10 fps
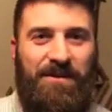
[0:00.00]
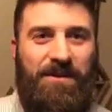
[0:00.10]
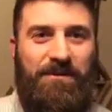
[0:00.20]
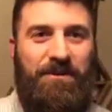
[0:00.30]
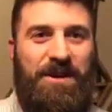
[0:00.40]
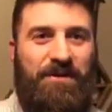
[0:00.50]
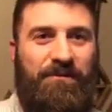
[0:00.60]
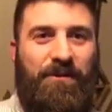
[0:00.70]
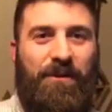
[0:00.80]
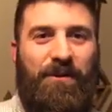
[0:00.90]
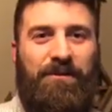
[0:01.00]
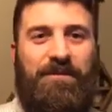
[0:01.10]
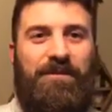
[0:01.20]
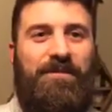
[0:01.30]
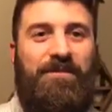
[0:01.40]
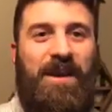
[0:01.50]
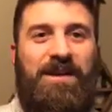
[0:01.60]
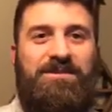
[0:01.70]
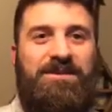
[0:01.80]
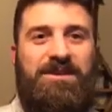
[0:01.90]
3 and 4,
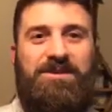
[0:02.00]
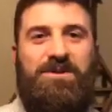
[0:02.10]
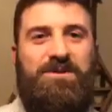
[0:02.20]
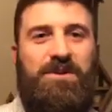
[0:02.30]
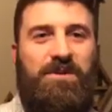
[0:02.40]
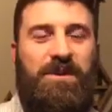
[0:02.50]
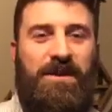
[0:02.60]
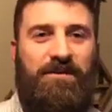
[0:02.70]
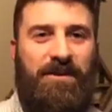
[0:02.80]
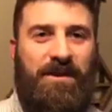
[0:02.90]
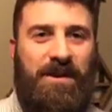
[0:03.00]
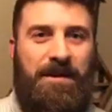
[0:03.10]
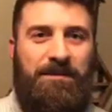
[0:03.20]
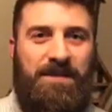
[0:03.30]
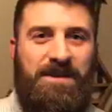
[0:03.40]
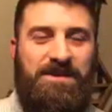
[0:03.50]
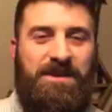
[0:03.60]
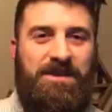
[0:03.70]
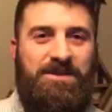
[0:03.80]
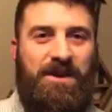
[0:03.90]
5, 6 years old, whatever these
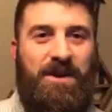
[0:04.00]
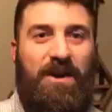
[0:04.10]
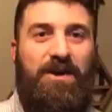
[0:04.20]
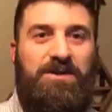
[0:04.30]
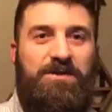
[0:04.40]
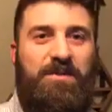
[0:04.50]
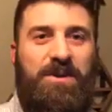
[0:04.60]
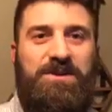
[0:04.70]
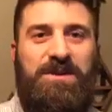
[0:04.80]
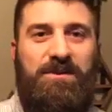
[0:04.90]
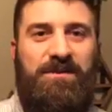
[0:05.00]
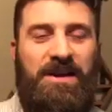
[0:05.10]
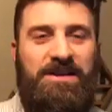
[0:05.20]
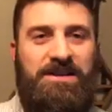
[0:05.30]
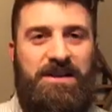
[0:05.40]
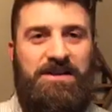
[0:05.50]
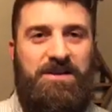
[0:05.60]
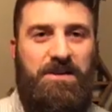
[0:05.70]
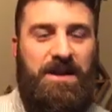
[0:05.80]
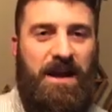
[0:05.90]
kids are. Ours personally, we've got 6,
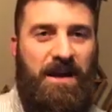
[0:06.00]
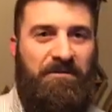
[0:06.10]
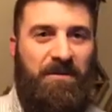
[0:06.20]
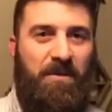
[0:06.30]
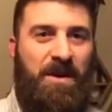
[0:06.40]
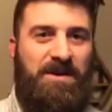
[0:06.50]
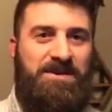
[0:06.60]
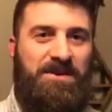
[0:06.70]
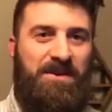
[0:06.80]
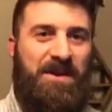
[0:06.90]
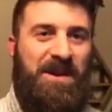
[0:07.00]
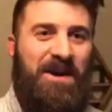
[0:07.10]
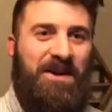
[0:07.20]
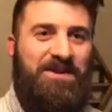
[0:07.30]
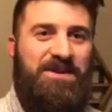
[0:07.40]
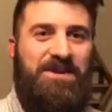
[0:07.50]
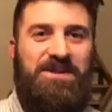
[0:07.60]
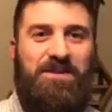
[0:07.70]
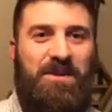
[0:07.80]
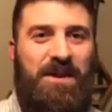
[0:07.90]
3.5, and 1. So our 6
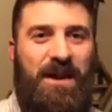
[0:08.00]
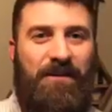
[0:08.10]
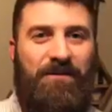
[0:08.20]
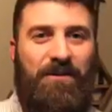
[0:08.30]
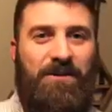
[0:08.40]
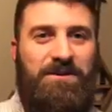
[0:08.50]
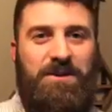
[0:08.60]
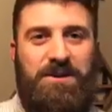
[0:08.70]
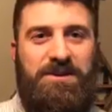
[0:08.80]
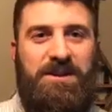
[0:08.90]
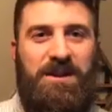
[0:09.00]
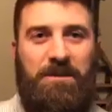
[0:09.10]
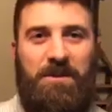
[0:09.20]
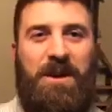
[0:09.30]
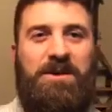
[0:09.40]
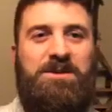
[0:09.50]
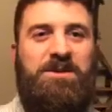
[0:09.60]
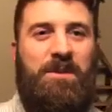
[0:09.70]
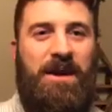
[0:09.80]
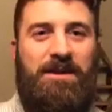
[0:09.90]
and 3.5-year-old, you just see them kind of
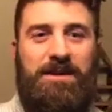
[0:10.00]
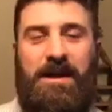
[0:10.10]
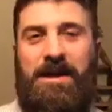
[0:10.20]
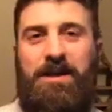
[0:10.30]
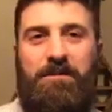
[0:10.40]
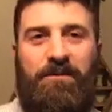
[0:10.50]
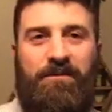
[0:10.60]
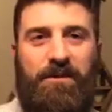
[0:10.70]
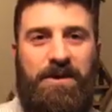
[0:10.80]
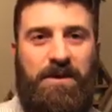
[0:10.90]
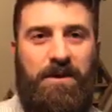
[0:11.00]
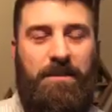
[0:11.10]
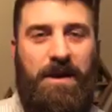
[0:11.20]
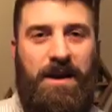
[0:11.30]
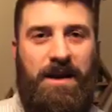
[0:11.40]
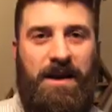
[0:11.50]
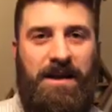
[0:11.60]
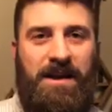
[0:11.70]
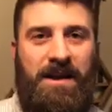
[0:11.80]
smile and light up before they go to bed at night.